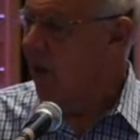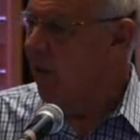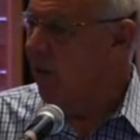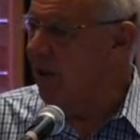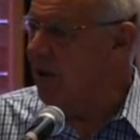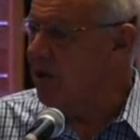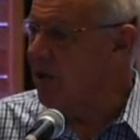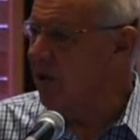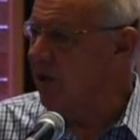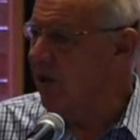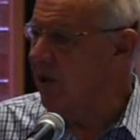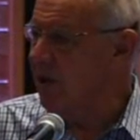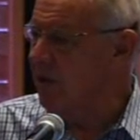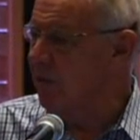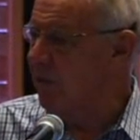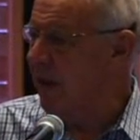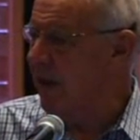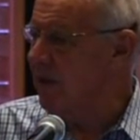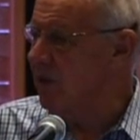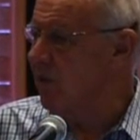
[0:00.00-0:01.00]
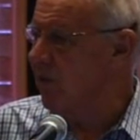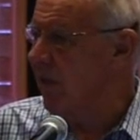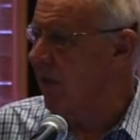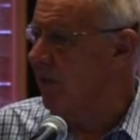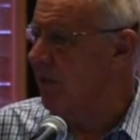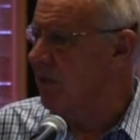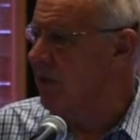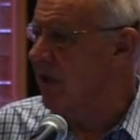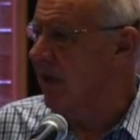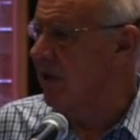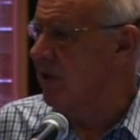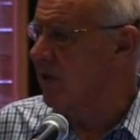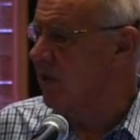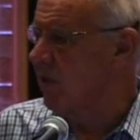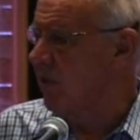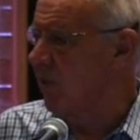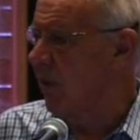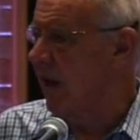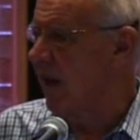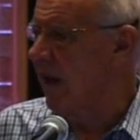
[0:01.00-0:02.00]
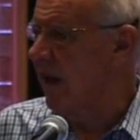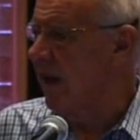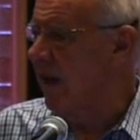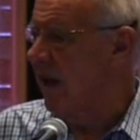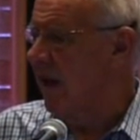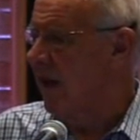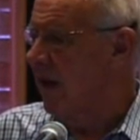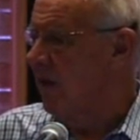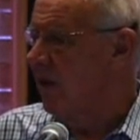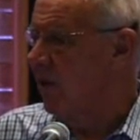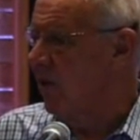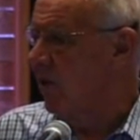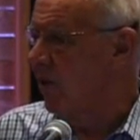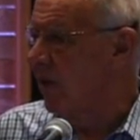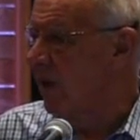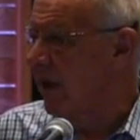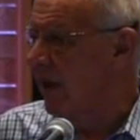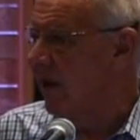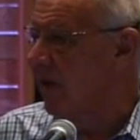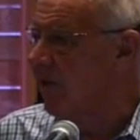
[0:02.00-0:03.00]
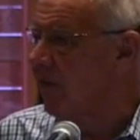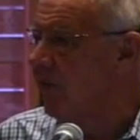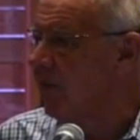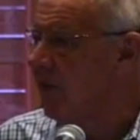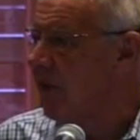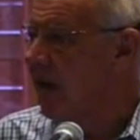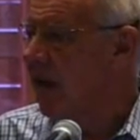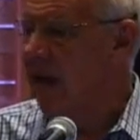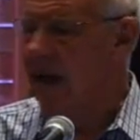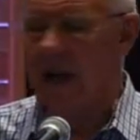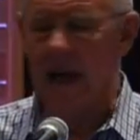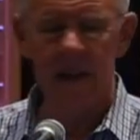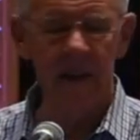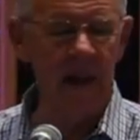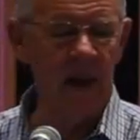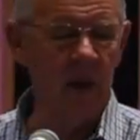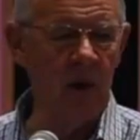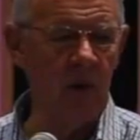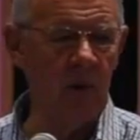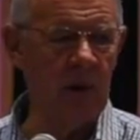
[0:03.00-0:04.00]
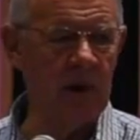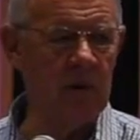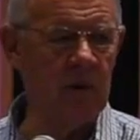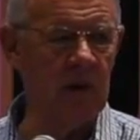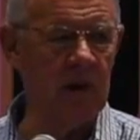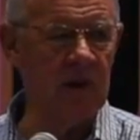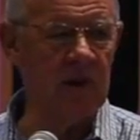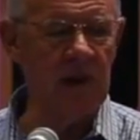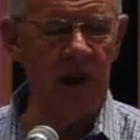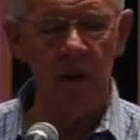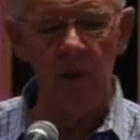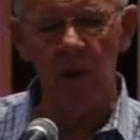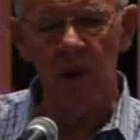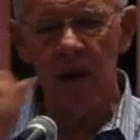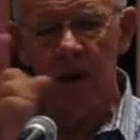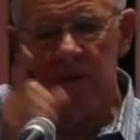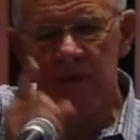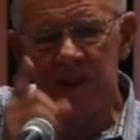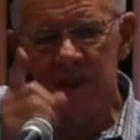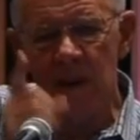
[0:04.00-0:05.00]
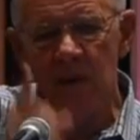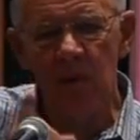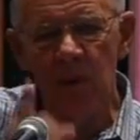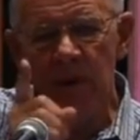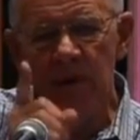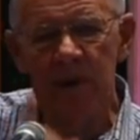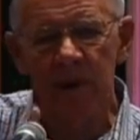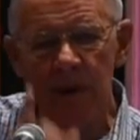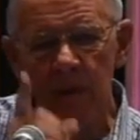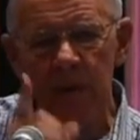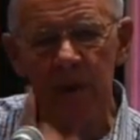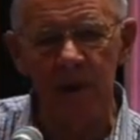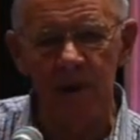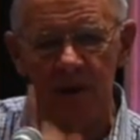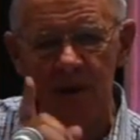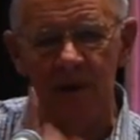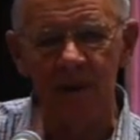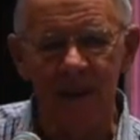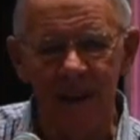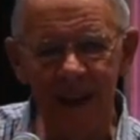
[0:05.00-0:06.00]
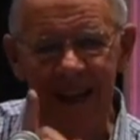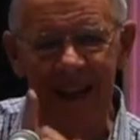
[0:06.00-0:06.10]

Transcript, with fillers: which of these best represents the way you live? And they always want to say, well, I'm somewhere in the middle.